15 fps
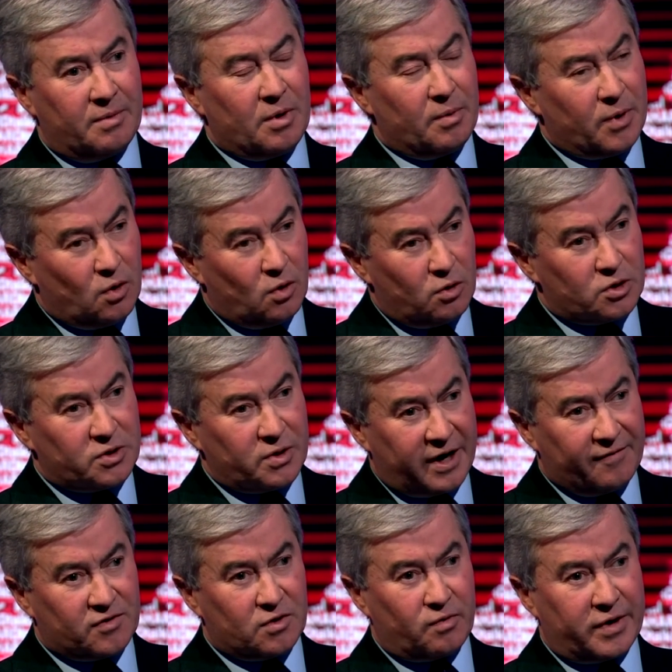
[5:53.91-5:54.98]
But we also
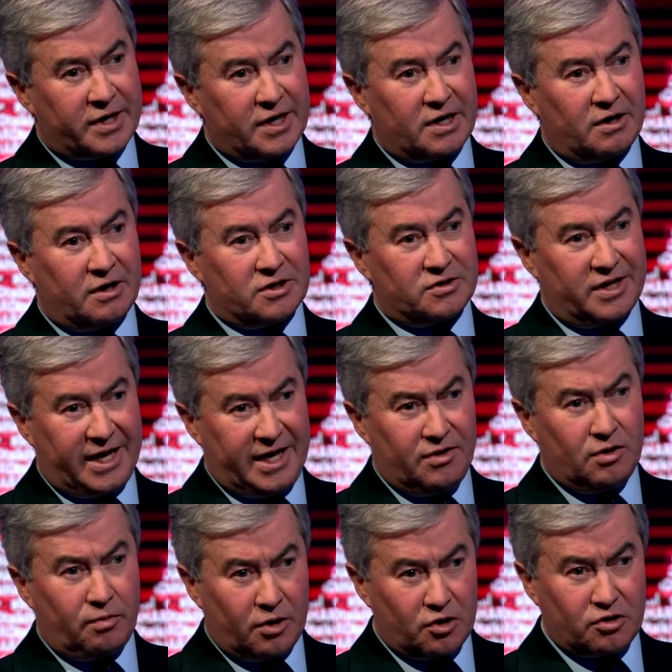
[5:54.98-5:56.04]
have to recognise that
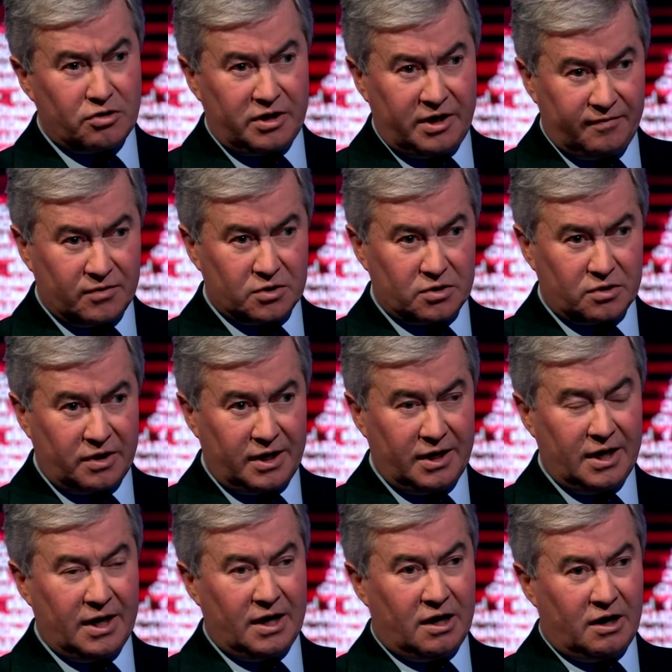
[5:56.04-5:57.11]
in the Russian inventory
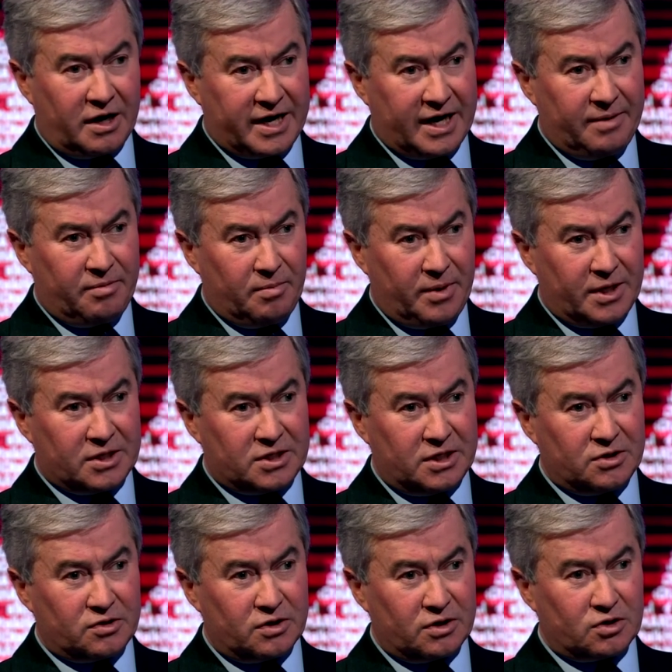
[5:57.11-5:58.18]
are
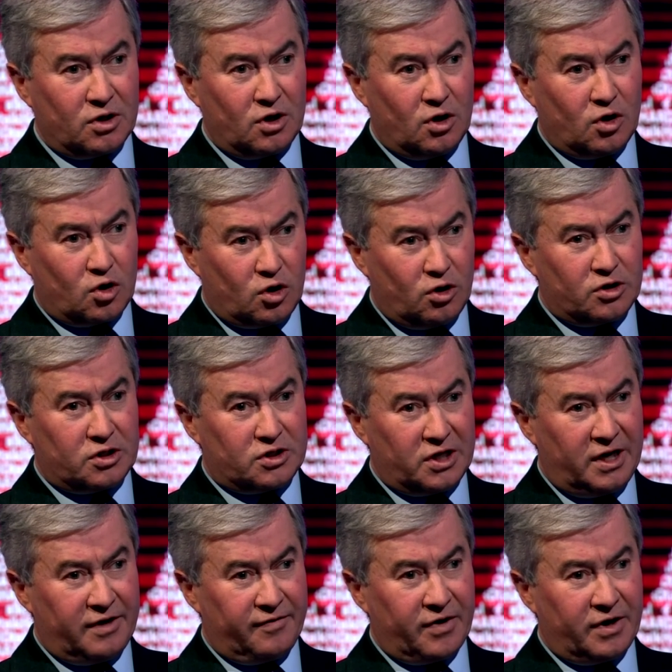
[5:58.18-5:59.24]
capabilities that could
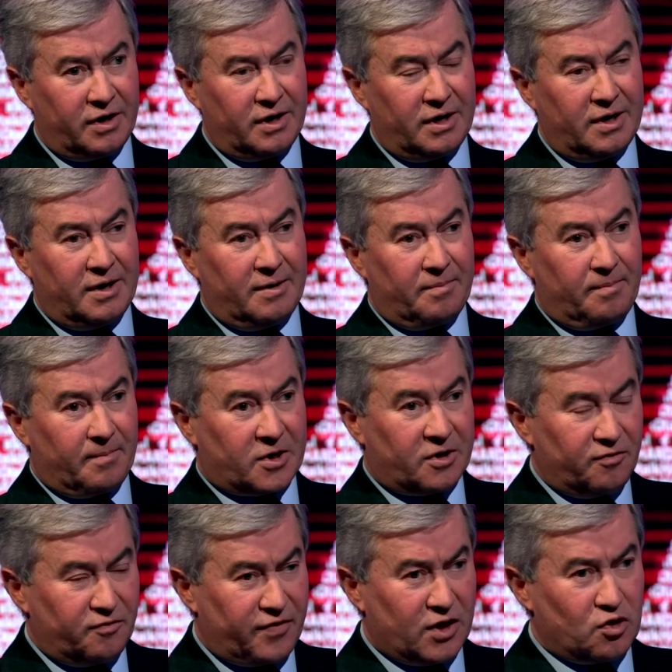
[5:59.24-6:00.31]
deliver
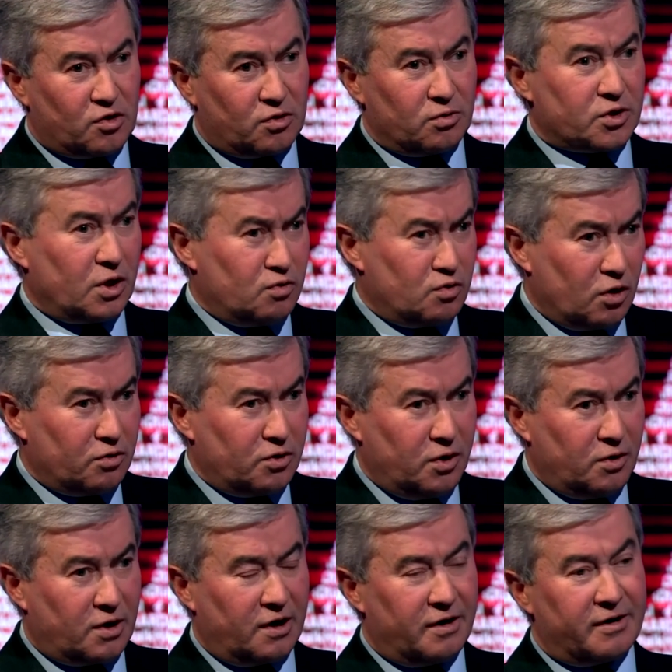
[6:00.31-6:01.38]
conventional, so not
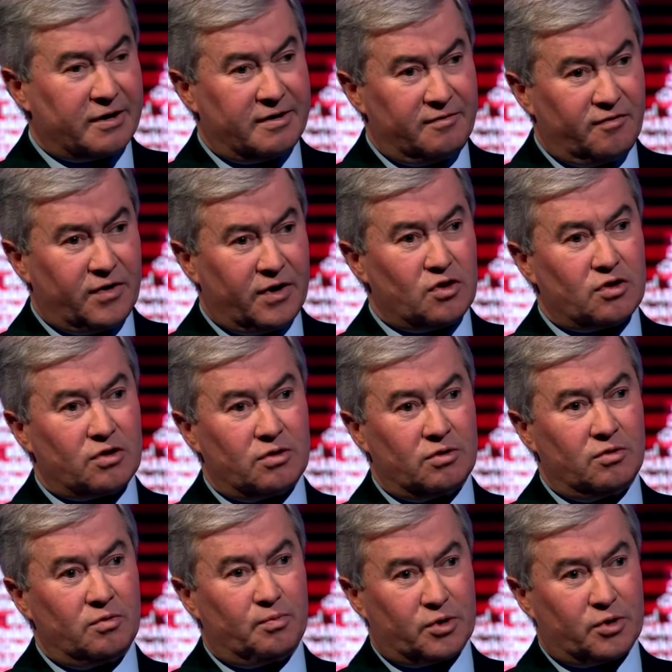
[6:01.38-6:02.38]
nuclear, conventional